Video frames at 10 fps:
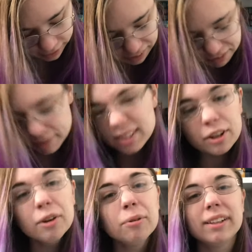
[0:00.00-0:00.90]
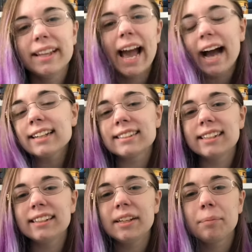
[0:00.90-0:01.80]
they give me two? Did they
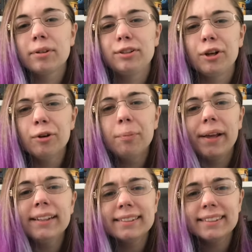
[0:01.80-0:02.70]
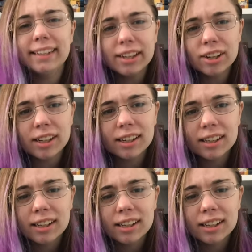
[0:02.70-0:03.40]
accidentally put two pins in here?